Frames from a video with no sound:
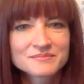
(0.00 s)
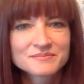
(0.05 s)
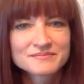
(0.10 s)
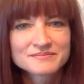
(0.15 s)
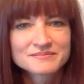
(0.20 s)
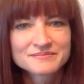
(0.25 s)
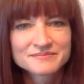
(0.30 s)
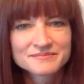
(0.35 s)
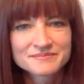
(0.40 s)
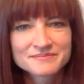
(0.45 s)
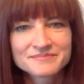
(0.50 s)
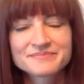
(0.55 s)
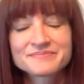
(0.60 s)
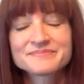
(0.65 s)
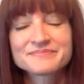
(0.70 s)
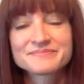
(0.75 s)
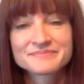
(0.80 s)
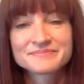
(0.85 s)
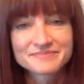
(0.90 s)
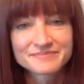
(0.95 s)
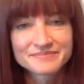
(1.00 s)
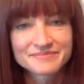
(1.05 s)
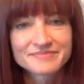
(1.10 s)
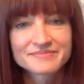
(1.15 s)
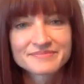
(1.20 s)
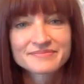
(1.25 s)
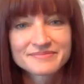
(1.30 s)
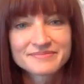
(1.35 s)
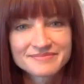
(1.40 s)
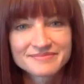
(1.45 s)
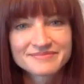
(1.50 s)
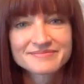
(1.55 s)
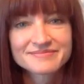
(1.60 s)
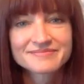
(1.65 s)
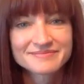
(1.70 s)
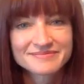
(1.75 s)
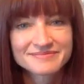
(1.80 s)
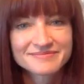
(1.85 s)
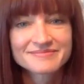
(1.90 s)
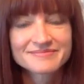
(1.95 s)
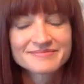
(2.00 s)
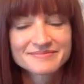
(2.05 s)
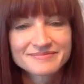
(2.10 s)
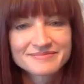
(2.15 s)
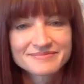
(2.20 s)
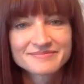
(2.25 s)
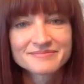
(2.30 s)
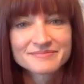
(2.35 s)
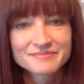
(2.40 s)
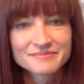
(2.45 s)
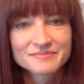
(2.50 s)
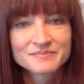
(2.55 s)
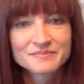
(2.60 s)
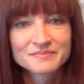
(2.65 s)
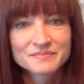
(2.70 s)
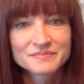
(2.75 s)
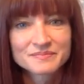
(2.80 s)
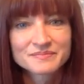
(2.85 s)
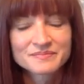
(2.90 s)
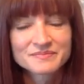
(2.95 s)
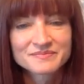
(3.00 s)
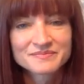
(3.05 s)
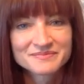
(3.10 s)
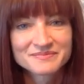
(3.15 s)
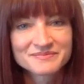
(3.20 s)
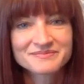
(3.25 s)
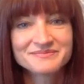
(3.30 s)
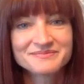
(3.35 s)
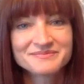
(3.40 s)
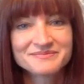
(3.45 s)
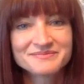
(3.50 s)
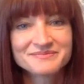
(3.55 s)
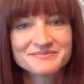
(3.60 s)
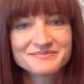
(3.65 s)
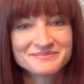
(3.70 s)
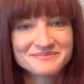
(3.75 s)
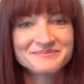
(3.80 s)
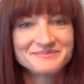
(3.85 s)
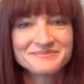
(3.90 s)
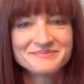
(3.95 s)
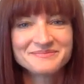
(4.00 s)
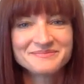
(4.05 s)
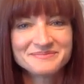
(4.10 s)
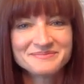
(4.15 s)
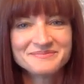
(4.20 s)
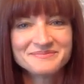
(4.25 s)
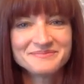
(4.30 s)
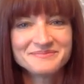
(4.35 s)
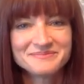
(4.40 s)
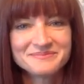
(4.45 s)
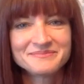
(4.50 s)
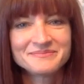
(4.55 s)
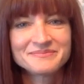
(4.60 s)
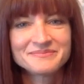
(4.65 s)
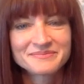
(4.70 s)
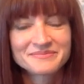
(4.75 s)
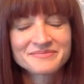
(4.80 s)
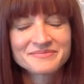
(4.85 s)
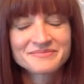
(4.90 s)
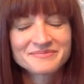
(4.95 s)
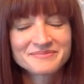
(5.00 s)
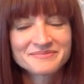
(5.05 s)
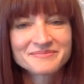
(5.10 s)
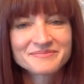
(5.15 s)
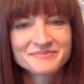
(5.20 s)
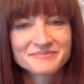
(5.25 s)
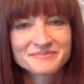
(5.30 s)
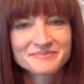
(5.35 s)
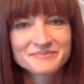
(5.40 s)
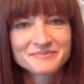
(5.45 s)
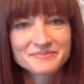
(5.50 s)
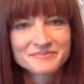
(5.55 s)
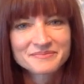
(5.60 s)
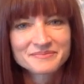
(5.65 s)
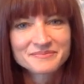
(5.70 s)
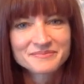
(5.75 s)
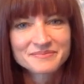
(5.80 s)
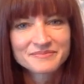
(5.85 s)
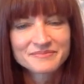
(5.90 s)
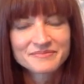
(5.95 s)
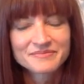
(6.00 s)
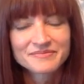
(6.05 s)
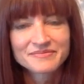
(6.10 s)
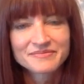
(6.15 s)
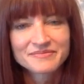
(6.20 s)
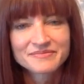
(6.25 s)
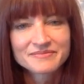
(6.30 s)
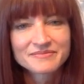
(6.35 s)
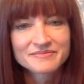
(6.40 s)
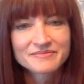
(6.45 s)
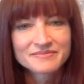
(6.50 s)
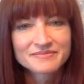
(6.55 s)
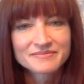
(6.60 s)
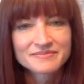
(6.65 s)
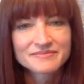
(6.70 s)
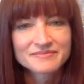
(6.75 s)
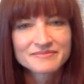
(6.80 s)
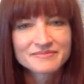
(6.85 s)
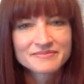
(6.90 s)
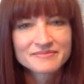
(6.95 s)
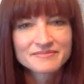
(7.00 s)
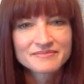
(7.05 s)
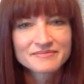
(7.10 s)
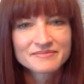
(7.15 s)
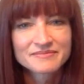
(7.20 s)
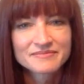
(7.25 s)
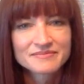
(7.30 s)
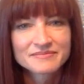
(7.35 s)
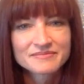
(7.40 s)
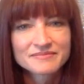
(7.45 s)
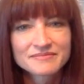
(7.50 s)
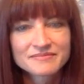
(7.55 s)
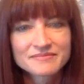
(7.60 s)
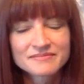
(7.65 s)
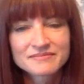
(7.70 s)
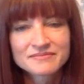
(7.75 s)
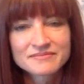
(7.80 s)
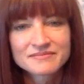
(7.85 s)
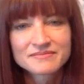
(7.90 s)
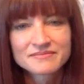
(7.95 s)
The person shown says nothing.